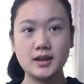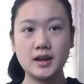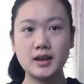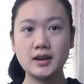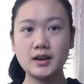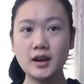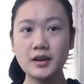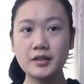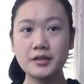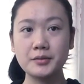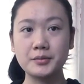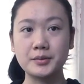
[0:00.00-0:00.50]
In
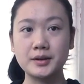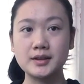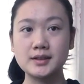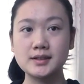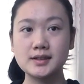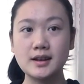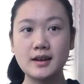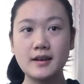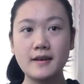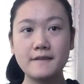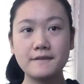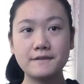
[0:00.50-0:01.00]
other
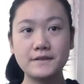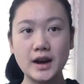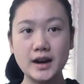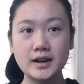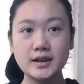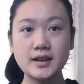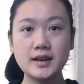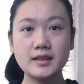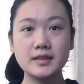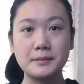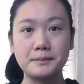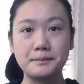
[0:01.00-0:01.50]
words,
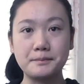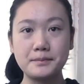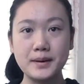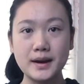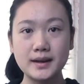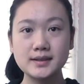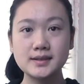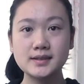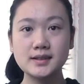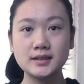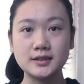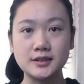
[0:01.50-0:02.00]
finding the
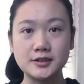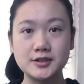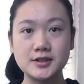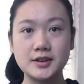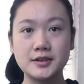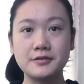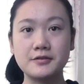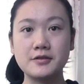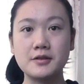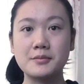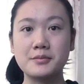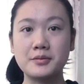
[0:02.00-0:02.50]
best solution
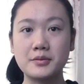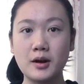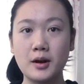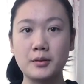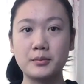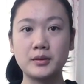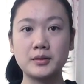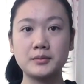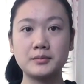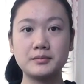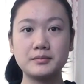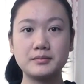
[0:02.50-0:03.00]
for a
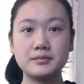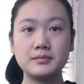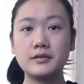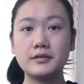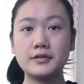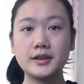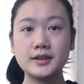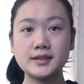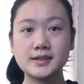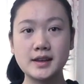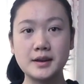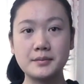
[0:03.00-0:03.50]
problem.
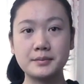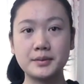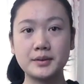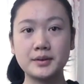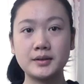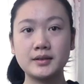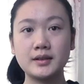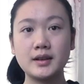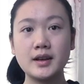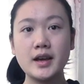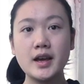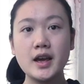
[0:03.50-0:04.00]
For
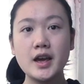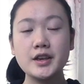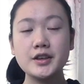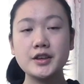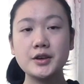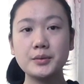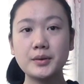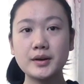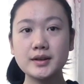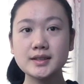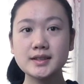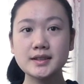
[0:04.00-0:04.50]
example,
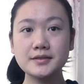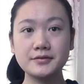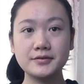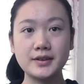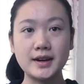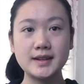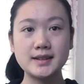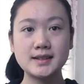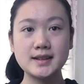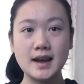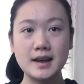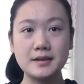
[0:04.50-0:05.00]
you want to
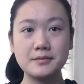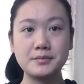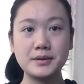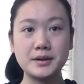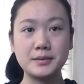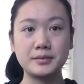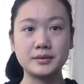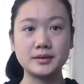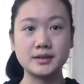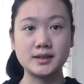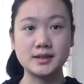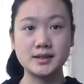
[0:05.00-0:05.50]
invite 10
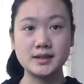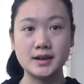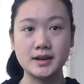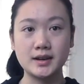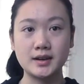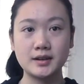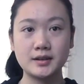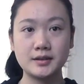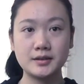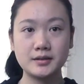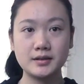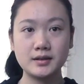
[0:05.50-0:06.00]
people to
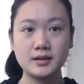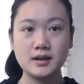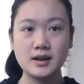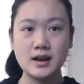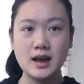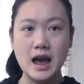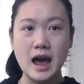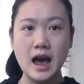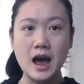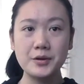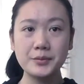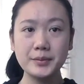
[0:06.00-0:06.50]
dinner.
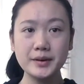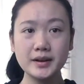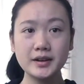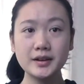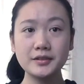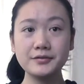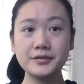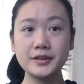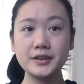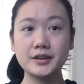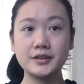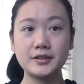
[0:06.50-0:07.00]
How many
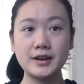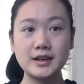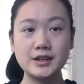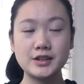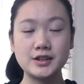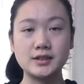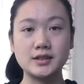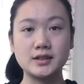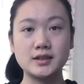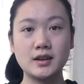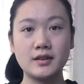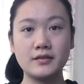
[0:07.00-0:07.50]

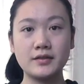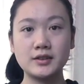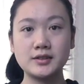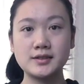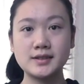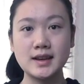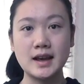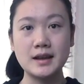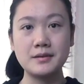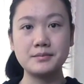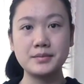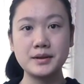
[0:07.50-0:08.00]
configurations of those
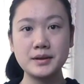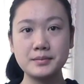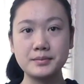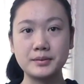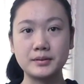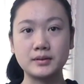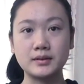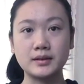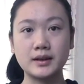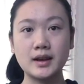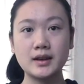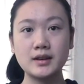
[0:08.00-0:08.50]
10
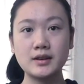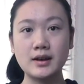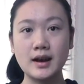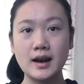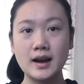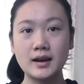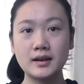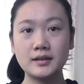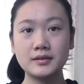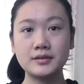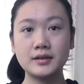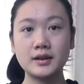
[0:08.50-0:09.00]
people can you
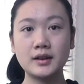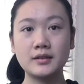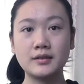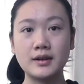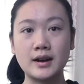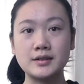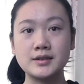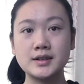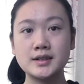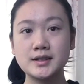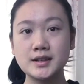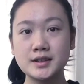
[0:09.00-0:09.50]
have
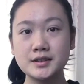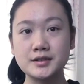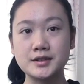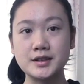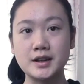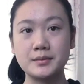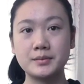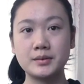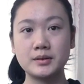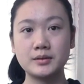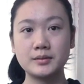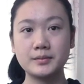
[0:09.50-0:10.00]
around a dinner
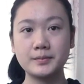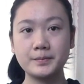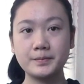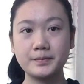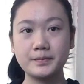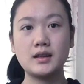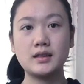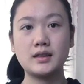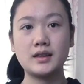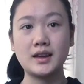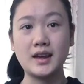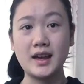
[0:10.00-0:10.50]
table?
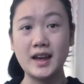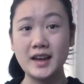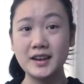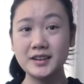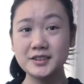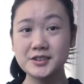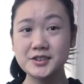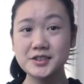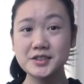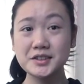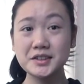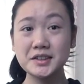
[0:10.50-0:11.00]
The
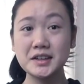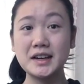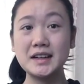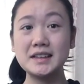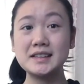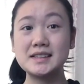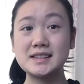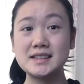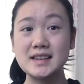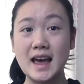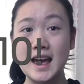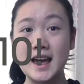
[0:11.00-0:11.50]
answer
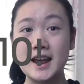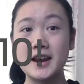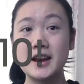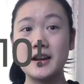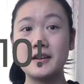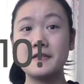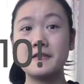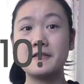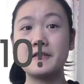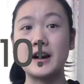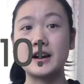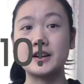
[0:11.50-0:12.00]
is
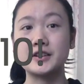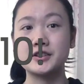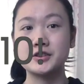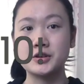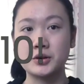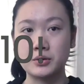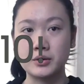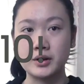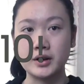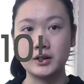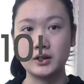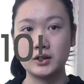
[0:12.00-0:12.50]
10
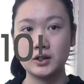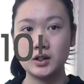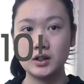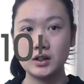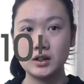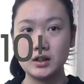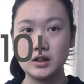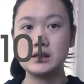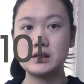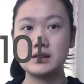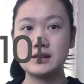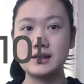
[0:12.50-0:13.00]
factorial.
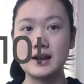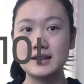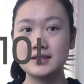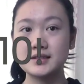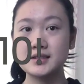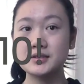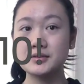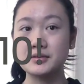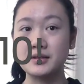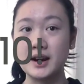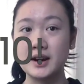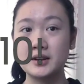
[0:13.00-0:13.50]
That's
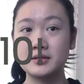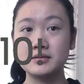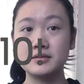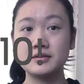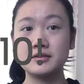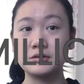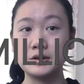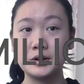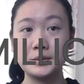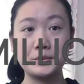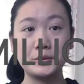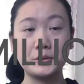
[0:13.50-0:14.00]
around
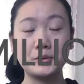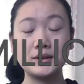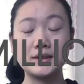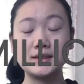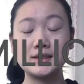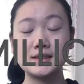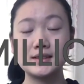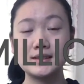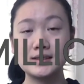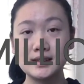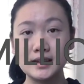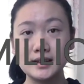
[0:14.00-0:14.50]

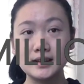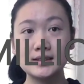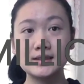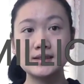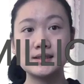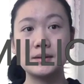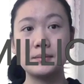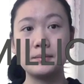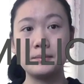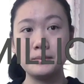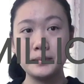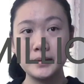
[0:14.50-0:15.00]

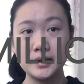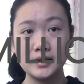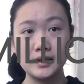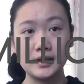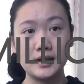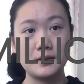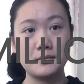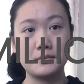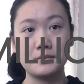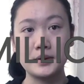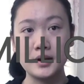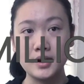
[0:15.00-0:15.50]
3.6
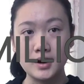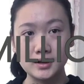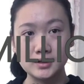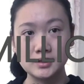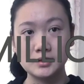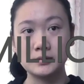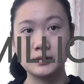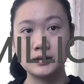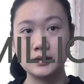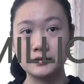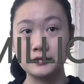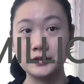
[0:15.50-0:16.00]
million
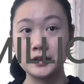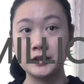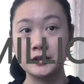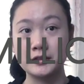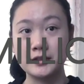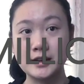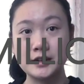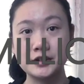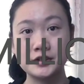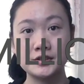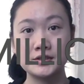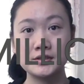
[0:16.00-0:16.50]
possible
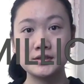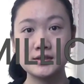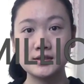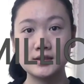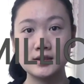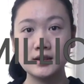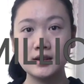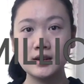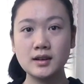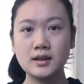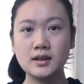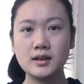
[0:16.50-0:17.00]
configurations.
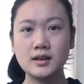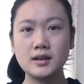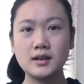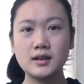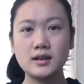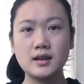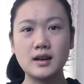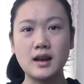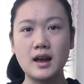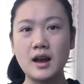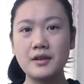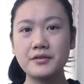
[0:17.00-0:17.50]

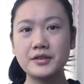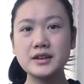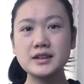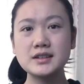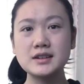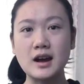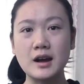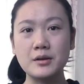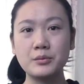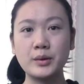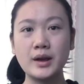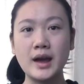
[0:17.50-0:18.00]
Every
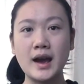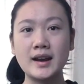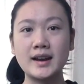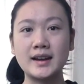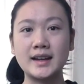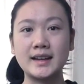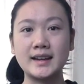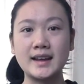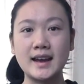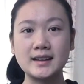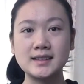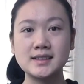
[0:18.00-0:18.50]
time we add
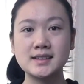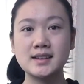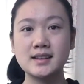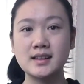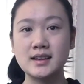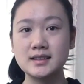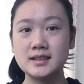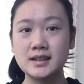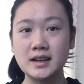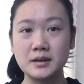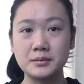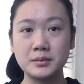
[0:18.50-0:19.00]
a guest to
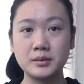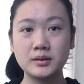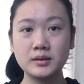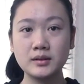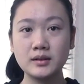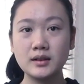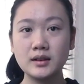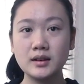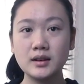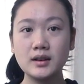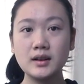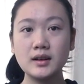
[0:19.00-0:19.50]
that
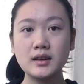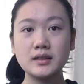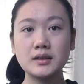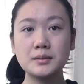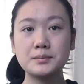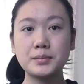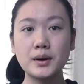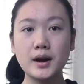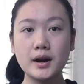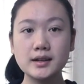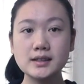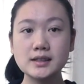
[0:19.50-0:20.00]
table, the
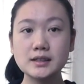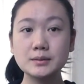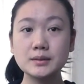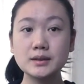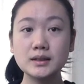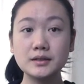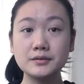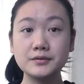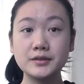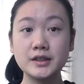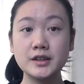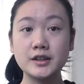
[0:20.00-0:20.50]
possible
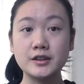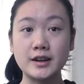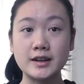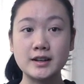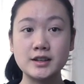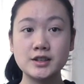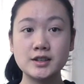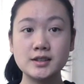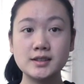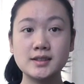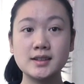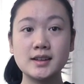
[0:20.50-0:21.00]

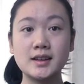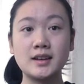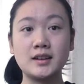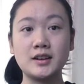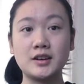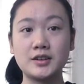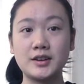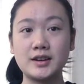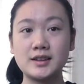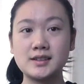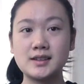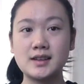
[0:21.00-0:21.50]
configurations
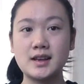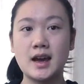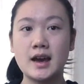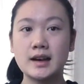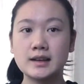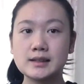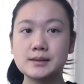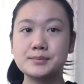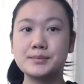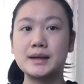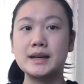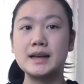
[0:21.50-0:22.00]
increase
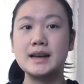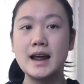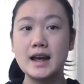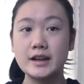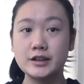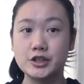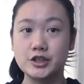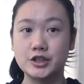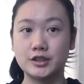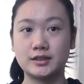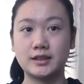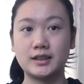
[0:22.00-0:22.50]

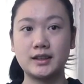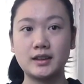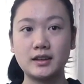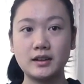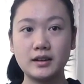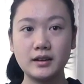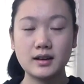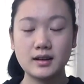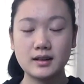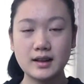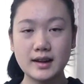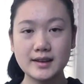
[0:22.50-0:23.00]
exponentially.
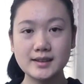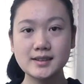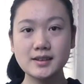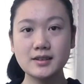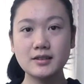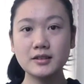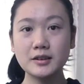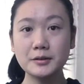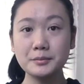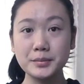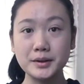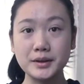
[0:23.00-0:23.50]

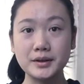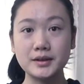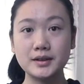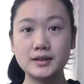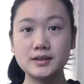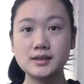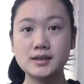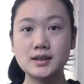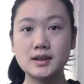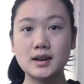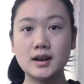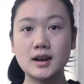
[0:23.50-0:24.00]
Classical
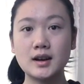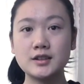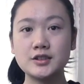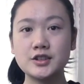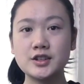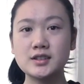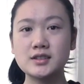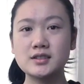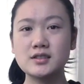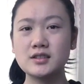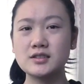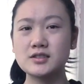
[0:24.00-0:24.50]
computers are
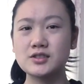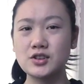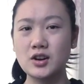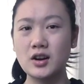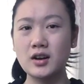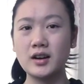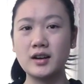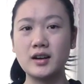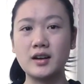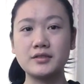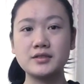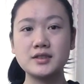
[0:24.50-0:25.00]
just not
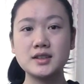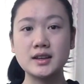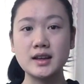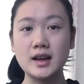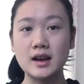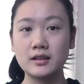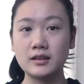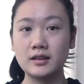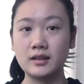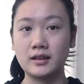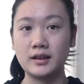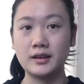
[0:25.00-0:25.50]
strong enough to
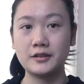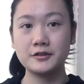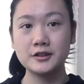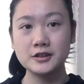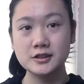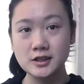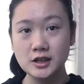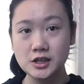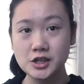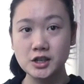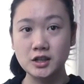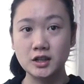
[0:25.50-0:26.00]
calculate for
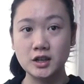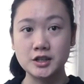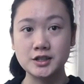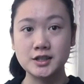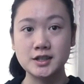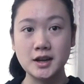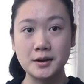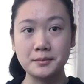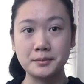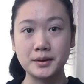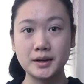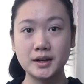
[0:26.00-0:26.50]
such a large
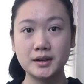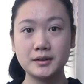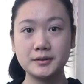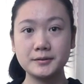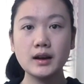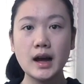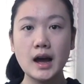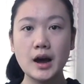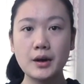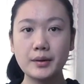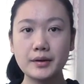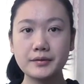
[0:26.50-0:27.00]
number.
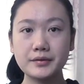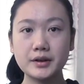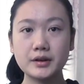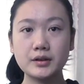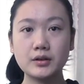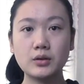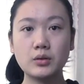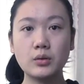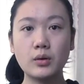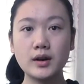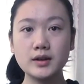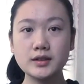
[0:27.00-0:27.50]

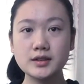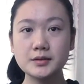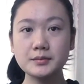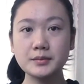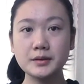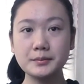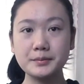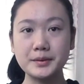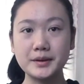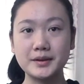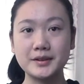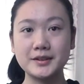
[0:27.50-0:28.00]
However, quantum
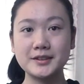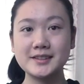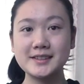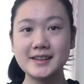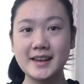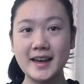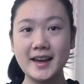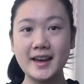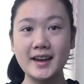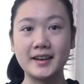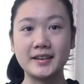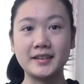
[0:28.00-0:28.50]
computers
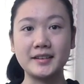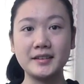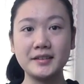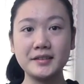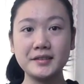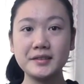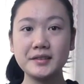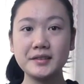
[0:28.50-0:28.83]
can.